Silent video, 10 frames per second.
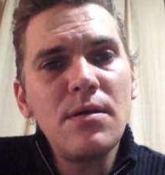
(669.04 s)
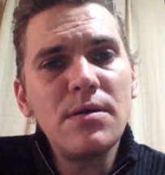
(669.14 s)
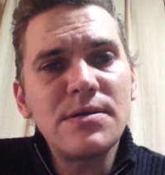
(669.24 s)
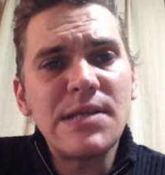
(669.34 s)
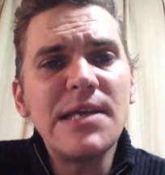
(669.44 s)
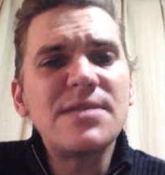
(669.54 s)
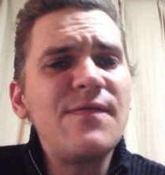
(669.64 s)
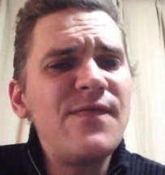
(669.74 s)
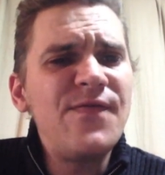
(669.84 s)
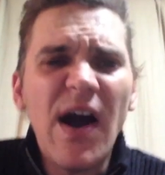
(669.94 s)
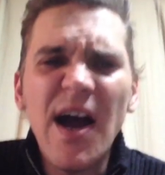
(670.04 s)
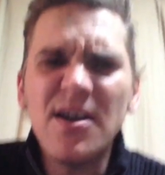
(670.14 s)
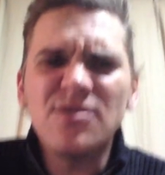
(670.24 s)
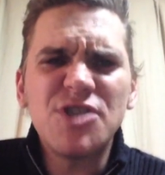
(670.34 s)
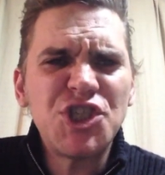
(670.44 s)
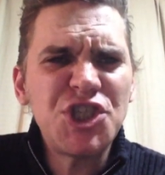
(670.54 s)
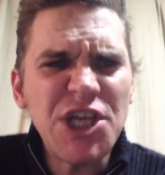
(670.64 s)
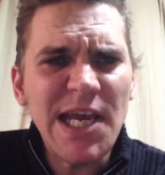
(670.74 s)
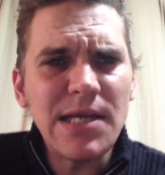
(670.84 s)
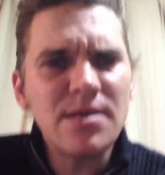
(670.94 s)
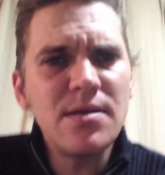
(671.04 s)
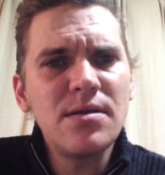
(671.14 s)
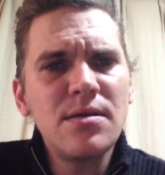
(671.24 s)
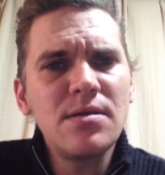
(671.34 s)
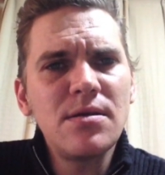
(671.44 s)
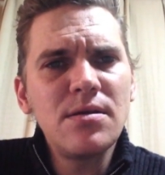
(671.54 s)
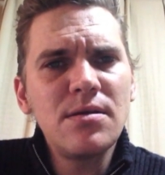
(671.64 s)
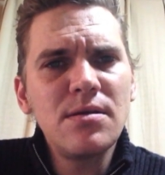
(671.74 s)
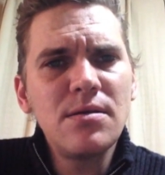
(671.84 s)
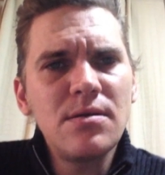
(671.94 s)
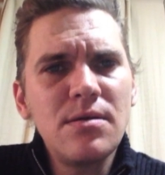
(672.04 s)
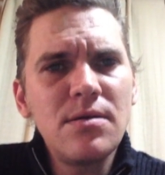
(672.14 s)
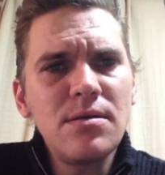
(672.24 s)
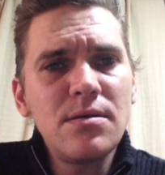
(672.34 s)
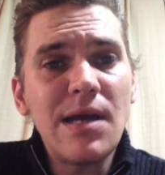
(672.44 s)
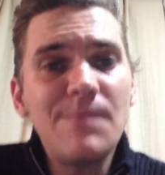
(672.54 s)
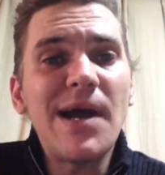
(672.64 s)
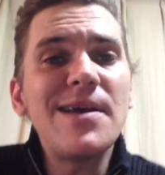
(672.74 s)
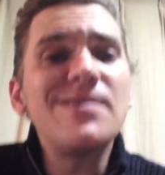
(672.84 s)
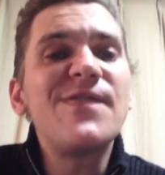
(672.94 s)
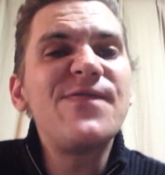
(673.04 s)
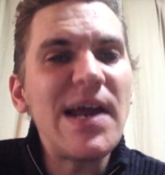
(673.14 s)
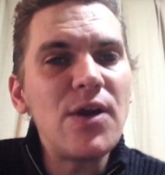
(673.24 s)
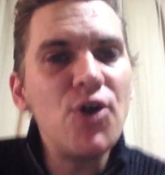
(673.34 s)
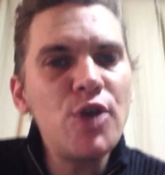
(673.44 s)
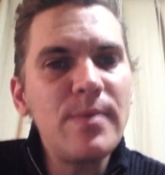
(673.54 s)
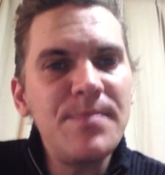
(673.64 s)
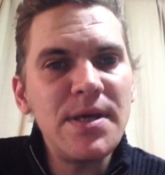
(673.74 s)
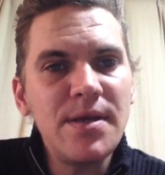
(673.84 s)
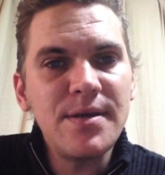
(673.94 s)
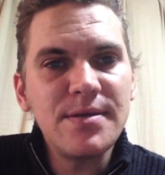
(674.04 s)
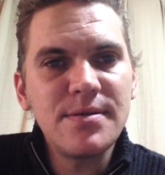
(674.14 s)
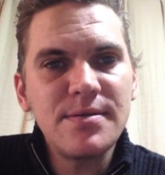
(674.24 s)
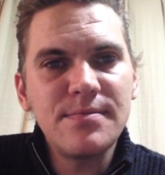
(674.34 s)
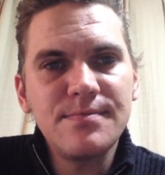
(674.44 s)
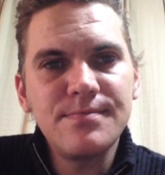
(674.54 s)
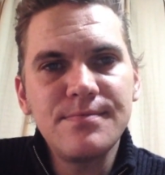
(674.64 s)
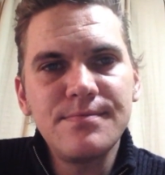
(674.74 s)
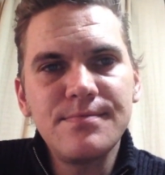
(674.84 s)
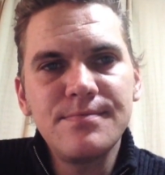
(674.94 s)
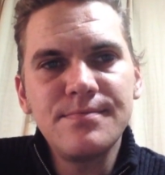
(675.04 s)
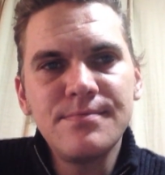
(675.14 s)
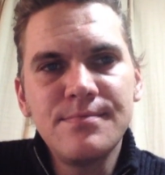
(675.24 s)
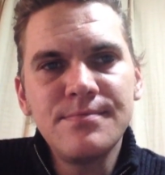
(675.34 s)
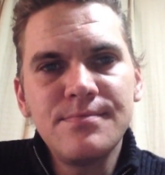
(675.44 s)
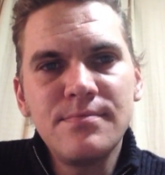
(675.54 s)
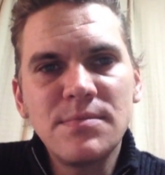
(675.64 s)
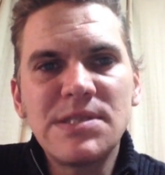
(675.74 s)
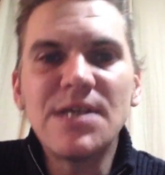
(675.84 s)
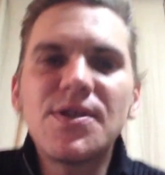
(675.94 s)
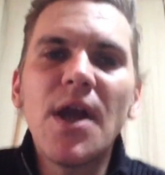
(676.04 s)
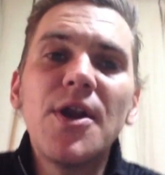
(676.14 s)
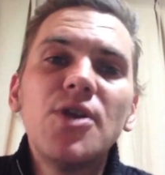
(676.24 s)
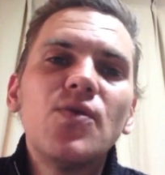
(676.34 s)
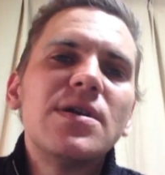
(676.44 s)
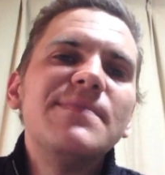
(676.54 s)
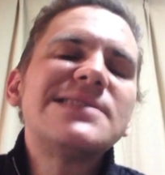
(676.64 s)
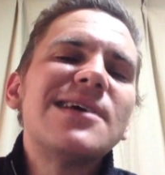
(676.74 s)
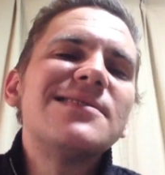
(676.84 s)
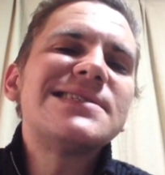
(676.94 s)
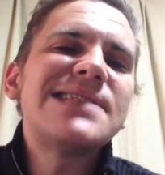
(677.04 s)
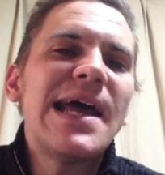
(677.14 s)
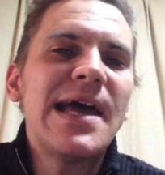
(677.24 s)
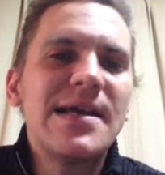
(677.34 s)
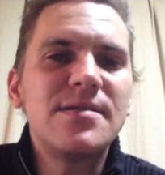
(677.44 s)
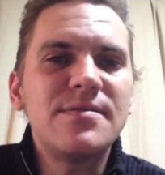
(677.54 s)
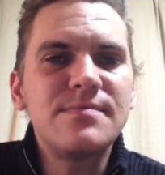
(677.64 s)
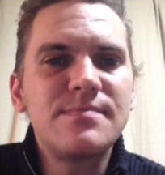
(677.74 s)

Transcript: and say some vile shit about your fellow human beings. Sit there and you want to misunderstand